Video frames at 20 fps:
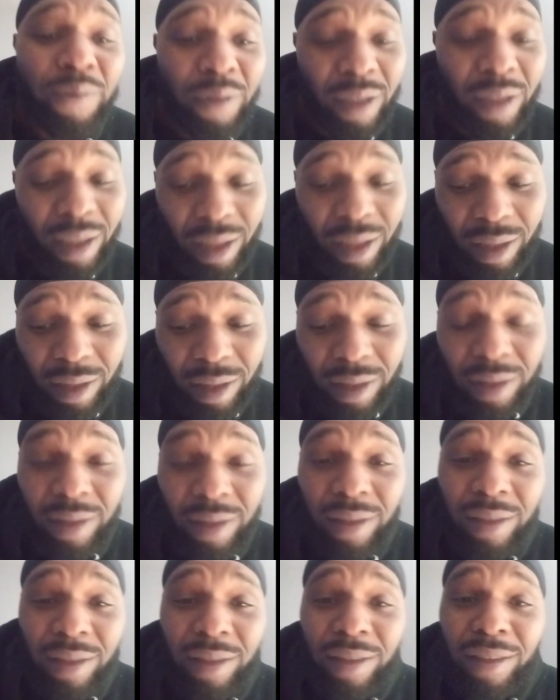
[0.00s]
for
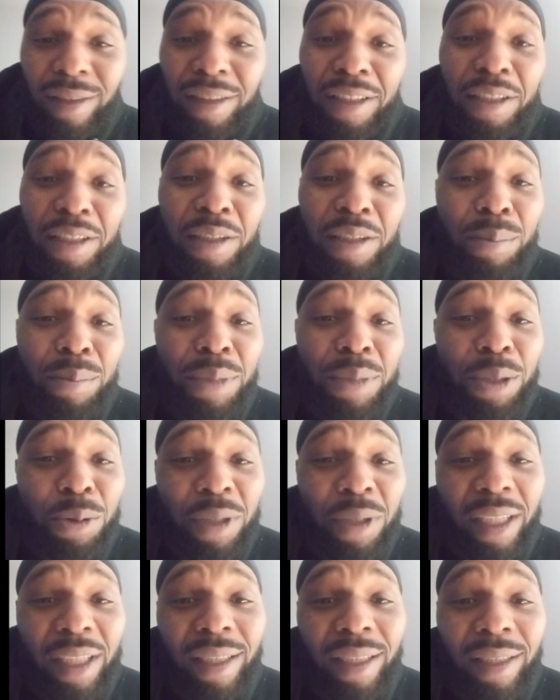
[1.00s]
the
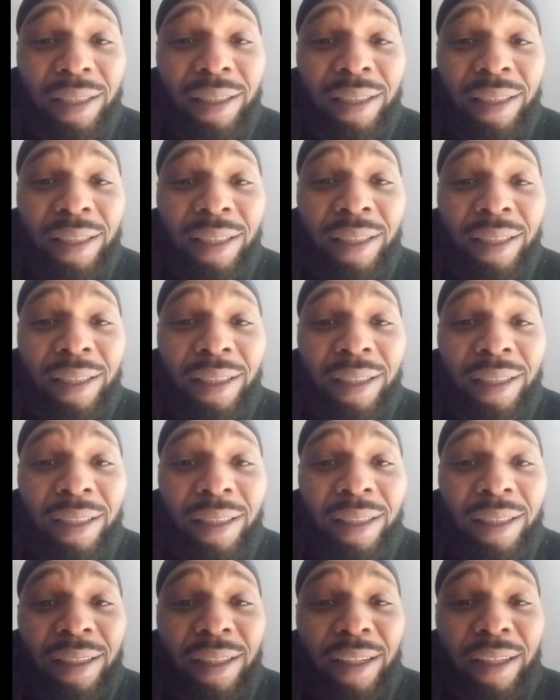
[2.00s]
community
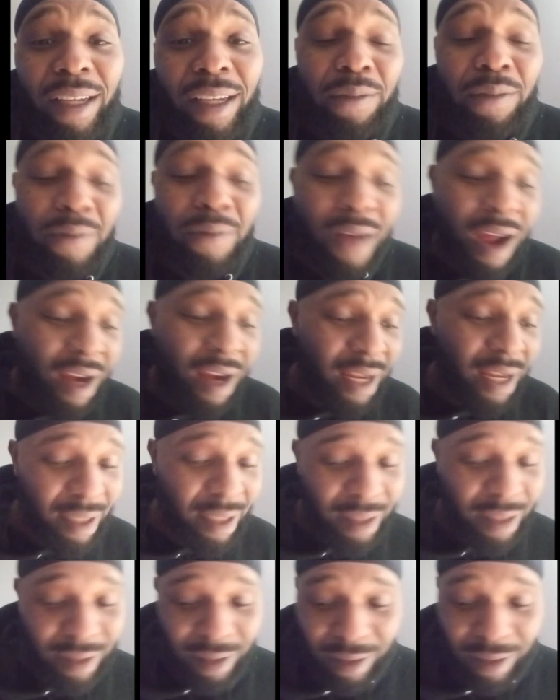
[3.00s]
as far
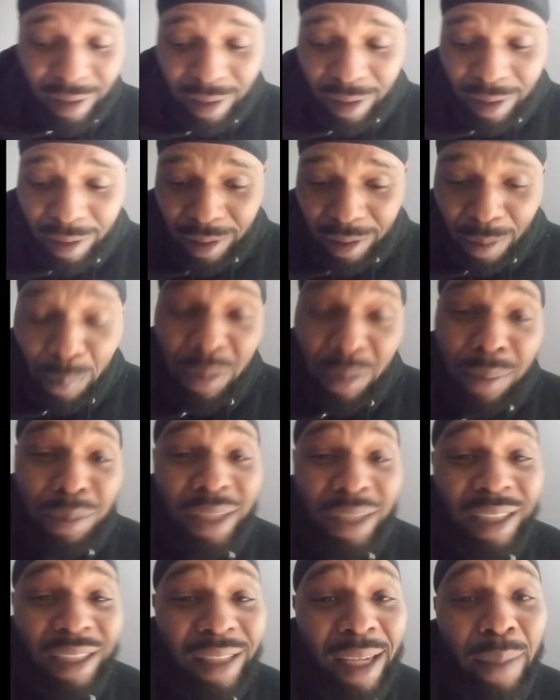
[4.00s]
as the
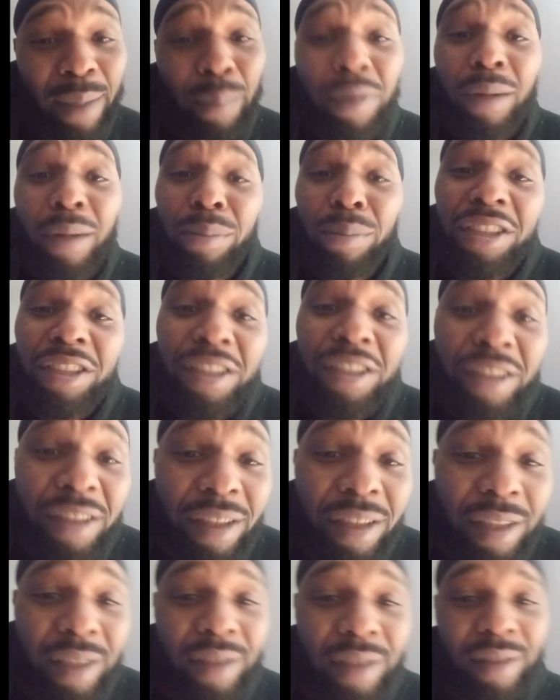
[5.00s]
people that they
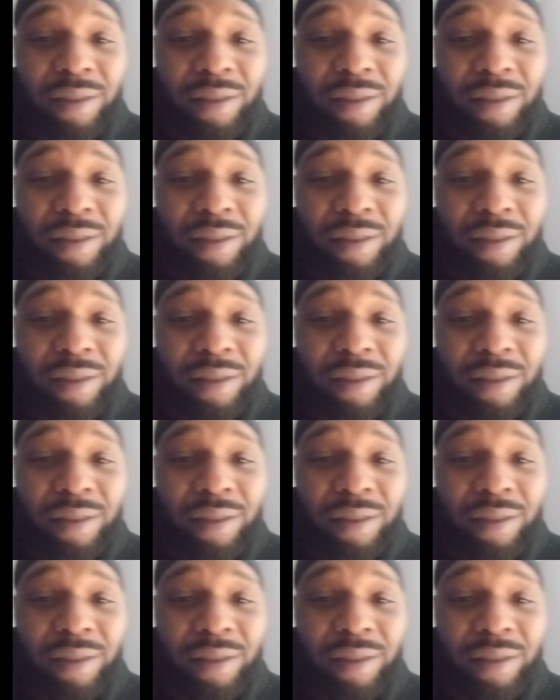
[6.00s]
puppeteering.